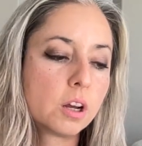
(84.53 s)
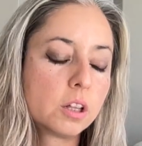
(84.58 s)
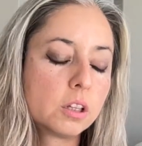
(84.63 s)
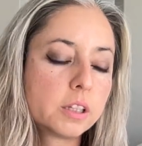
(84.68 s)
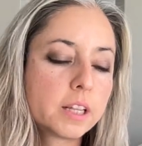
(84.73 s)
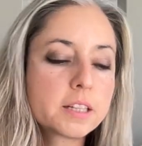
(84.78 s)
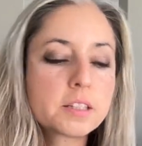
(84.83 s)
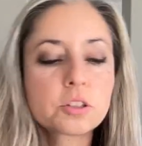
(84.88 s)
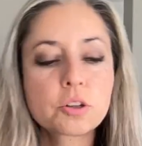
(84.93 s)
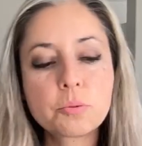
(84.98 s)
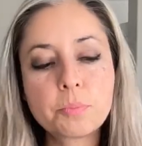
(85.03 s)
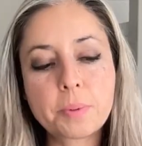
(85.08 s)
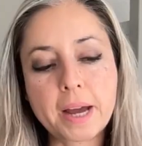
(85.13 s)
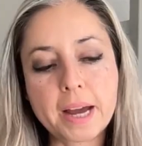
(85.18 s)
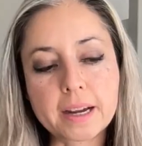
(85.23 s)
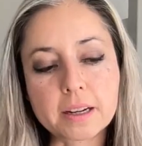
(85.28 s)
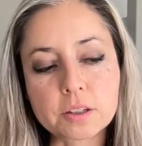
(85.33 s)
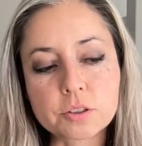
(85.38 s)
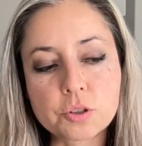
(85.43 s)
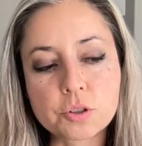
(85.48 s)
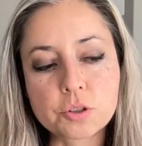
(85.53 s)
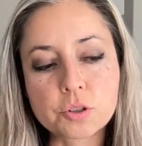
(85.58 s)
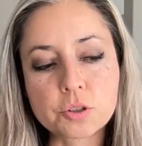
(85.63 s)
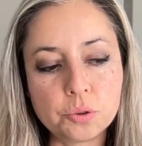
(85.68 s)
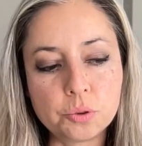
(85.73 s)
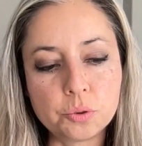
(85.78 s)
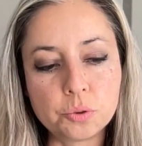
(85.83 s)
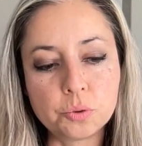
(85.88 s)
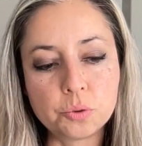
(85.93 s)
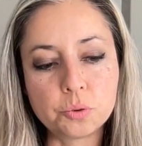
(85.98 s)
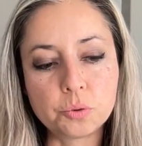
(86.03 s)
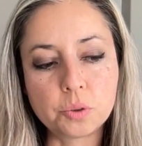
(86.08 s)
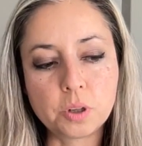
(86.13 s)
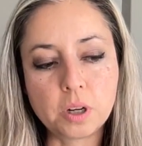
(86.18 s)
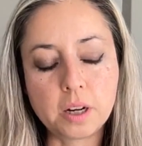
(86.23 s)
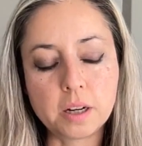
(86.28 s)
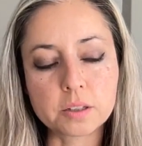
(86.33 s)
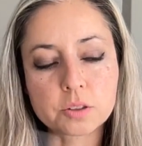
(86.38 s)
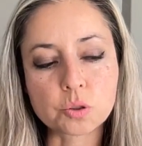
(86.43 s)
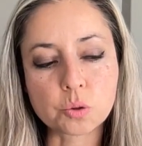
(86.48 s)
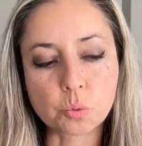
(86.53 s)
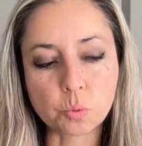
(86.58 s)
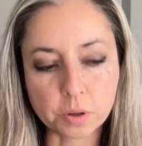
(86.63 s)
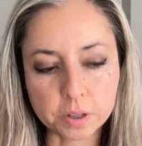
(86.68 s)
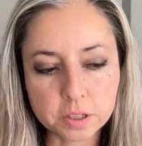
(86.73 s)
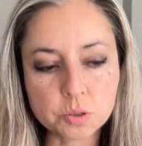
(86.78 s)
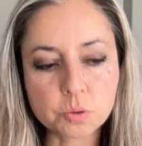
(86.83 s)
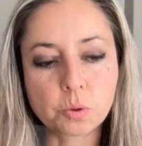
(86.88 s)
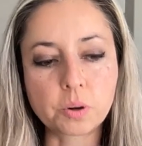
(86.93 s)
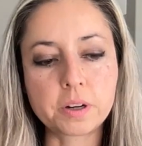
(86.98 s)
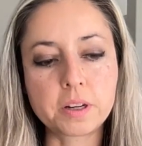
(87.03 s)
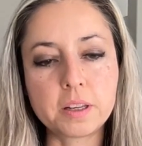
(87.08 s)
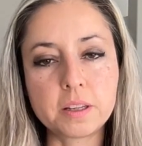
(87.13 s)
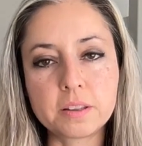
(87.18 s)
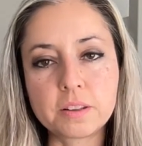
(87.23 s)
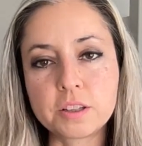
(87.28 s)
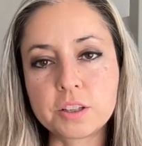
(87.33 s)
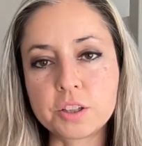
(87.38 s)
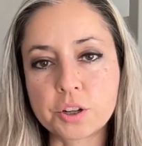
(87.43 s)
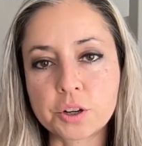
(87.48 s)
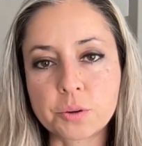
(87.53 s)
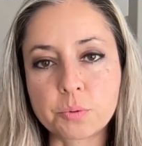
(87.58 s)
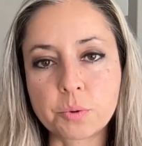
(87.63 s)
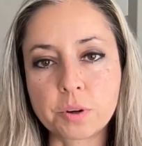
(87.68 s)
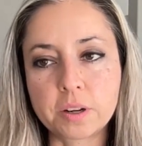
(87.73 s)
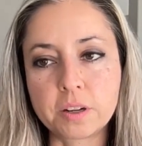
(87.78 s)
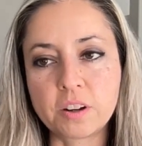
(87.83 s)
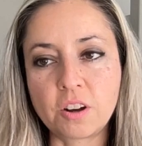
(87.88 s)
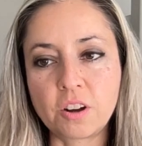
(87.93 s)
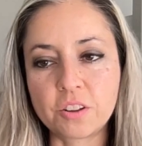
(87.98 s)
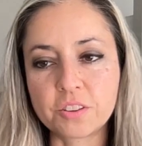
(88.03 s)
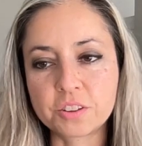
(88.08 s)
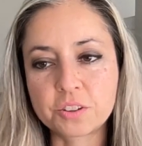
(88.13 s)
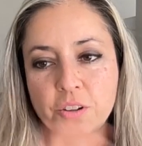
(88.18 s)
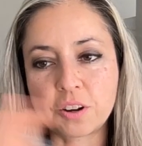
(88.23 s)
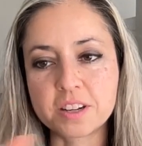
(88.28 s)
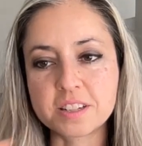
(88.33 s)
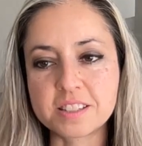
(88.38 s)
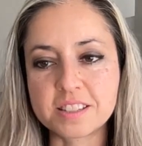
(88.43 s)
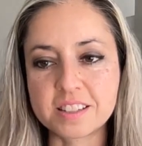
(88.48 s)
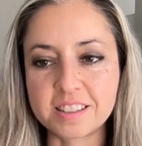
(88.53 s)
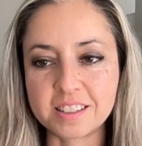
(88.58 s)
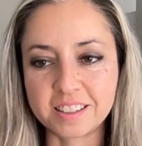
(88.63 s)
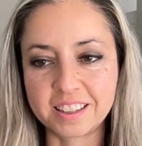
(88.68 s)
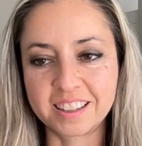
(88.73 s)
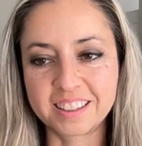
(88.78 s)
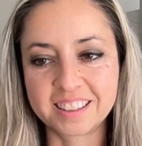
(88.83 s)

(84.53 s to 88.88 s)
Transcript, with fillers: let's go back to 2020, the year when all the crazy